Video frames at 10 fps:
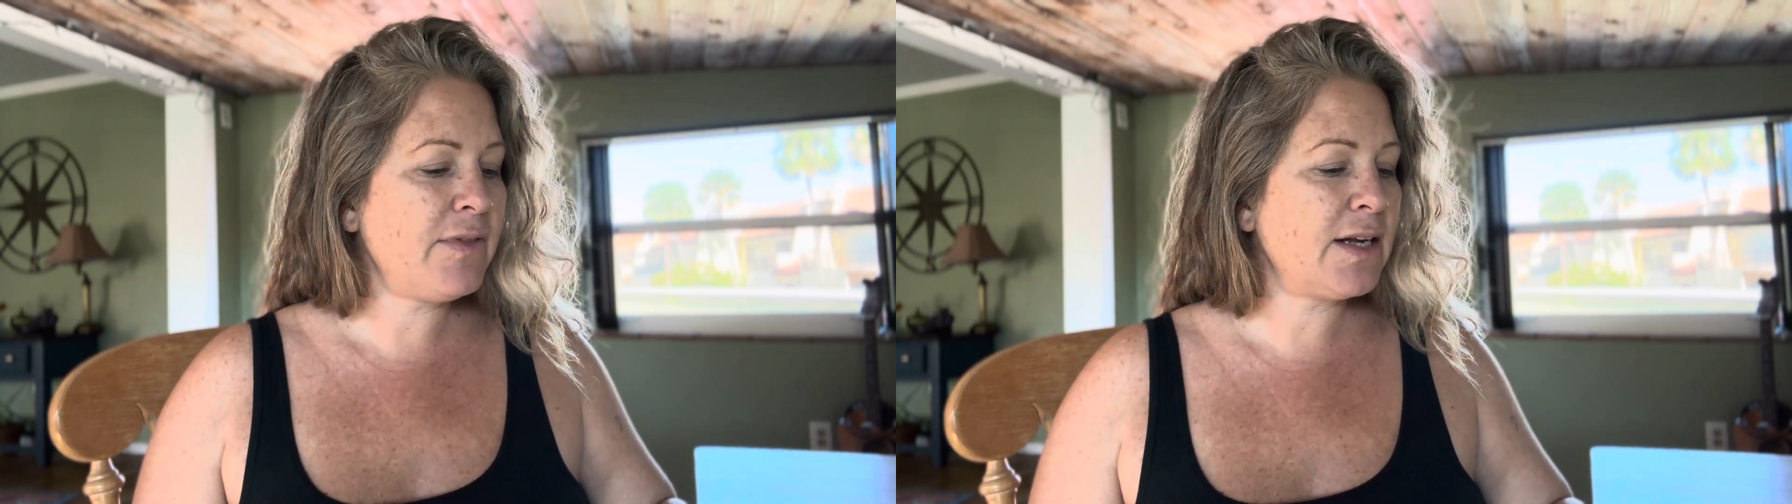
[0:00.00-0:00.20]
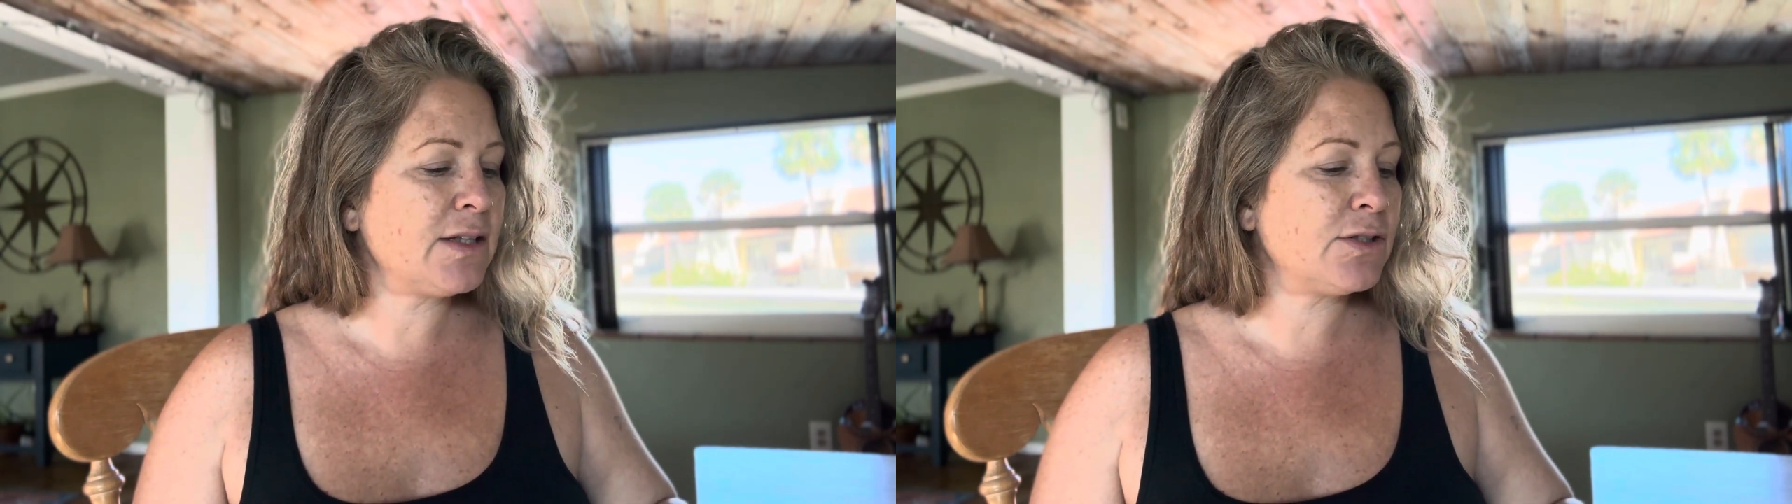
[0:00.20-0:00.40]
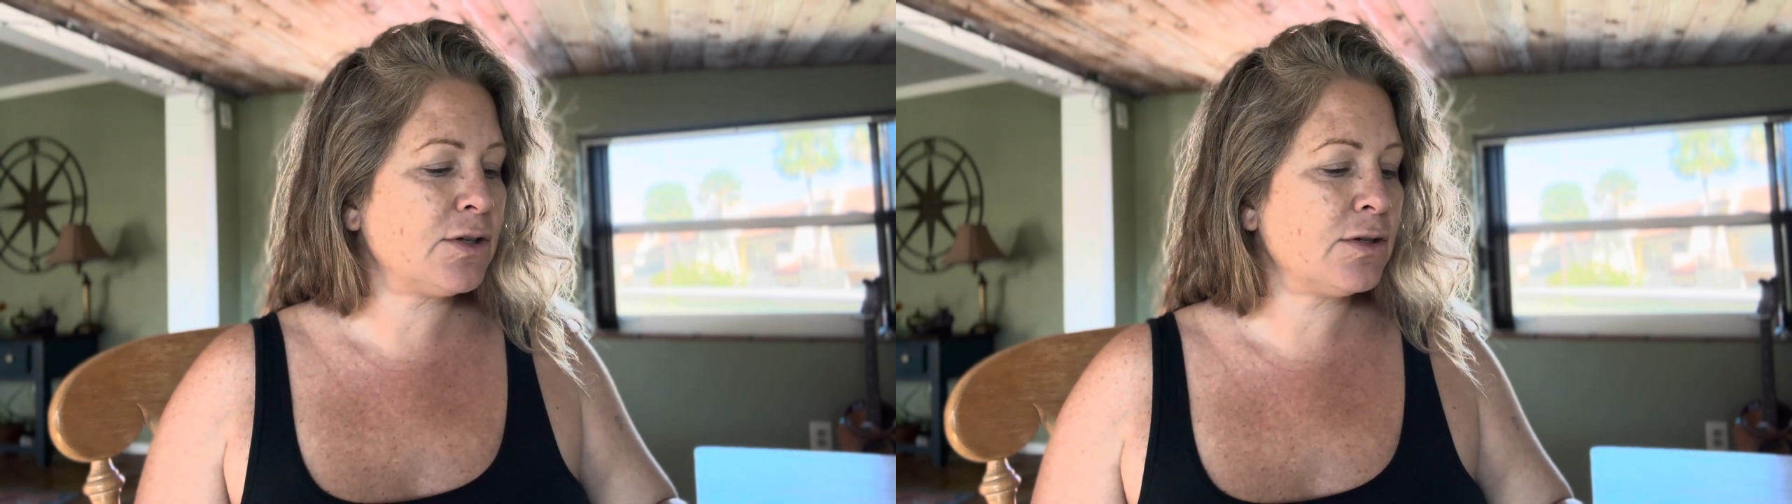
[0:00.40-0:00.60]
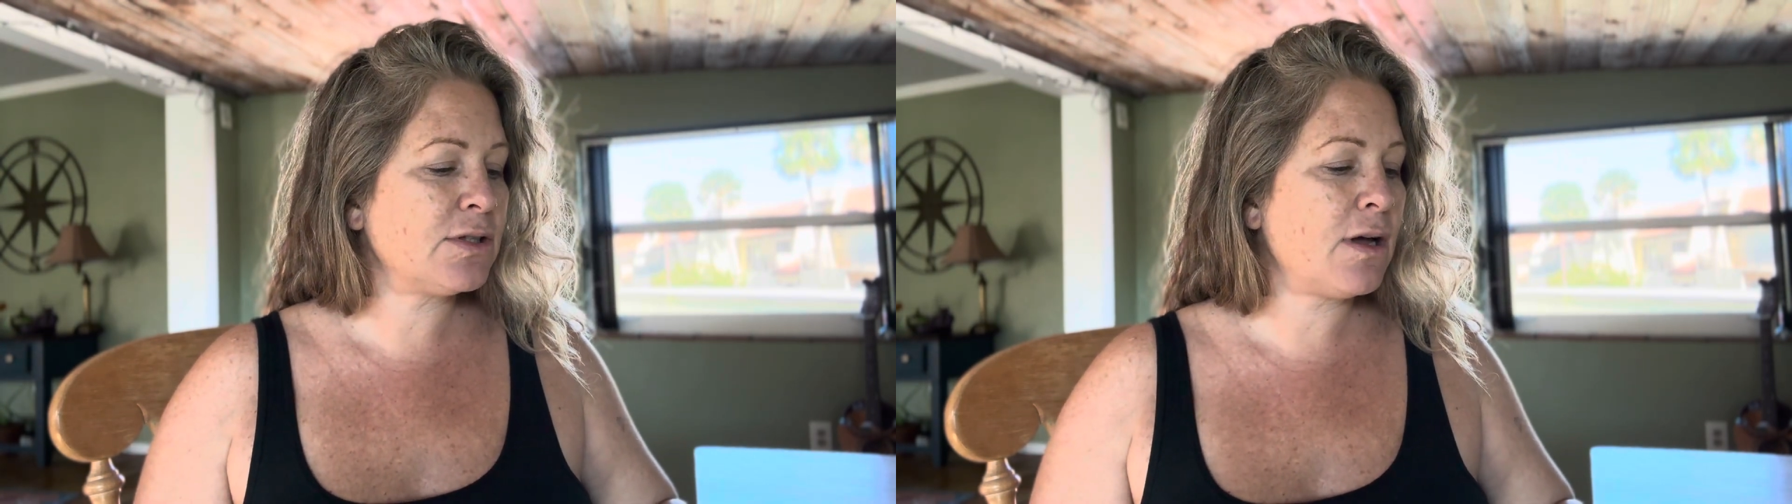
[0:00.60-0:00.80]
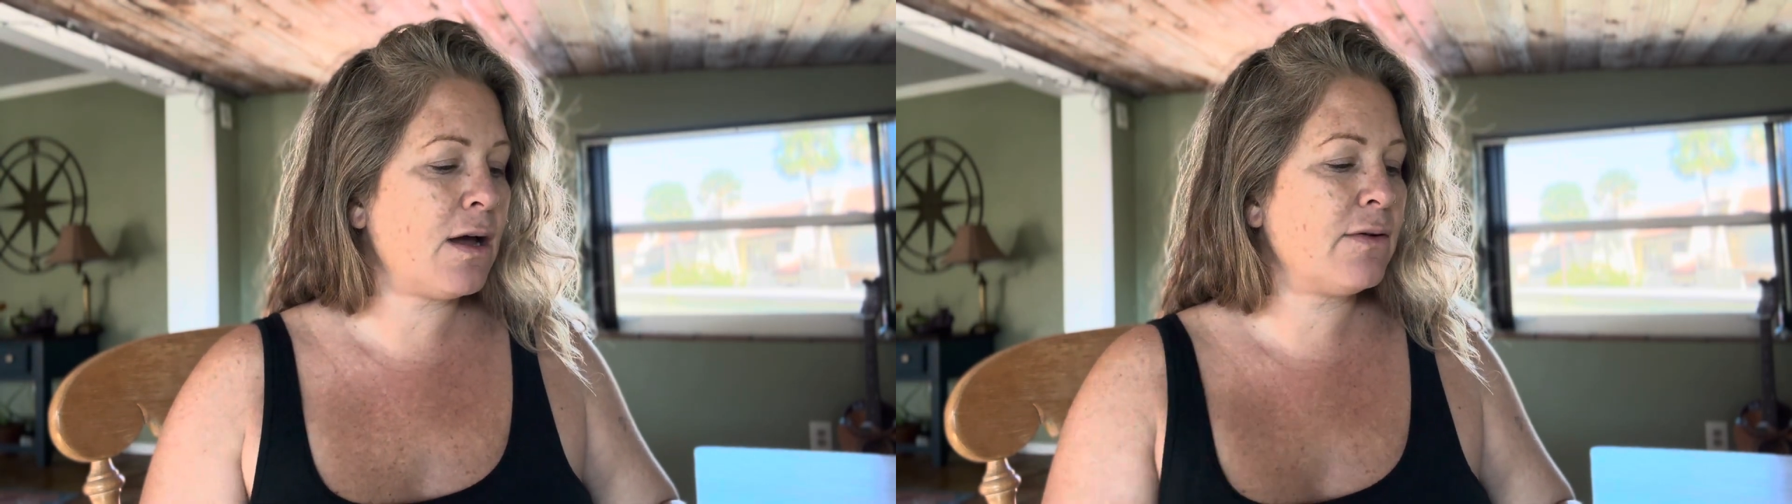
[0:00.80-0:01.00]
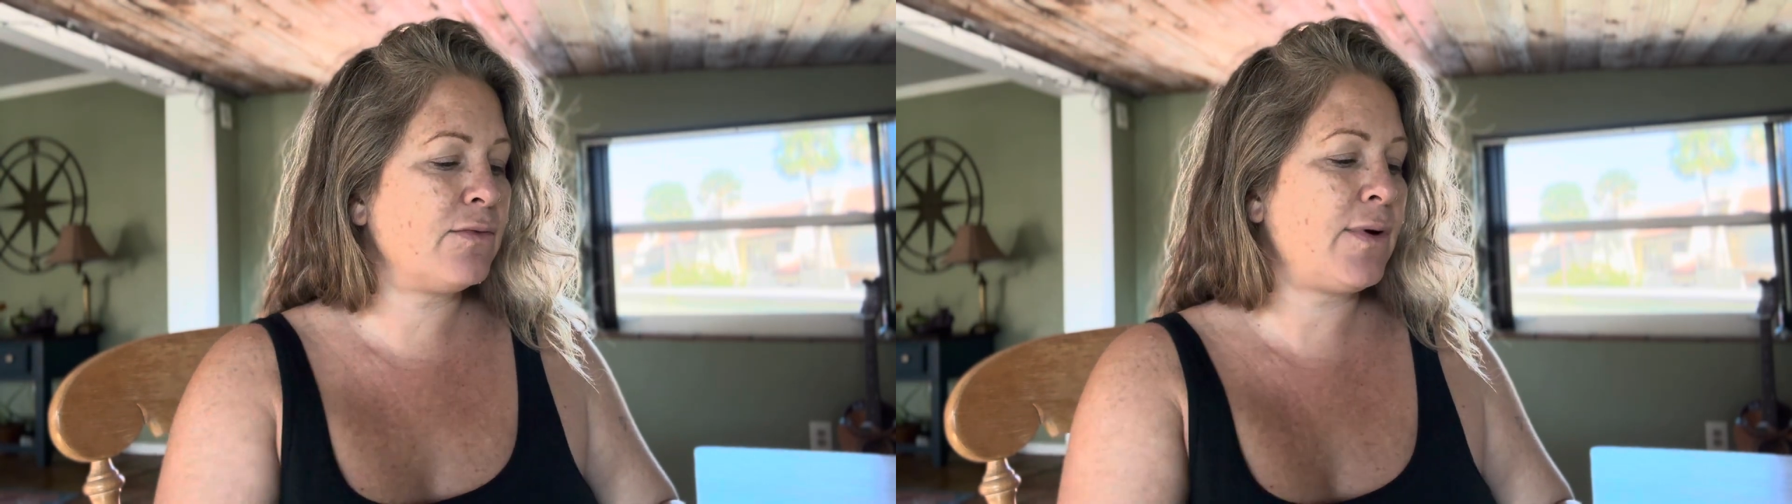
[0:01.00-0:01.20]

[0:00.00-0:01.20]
that it starts off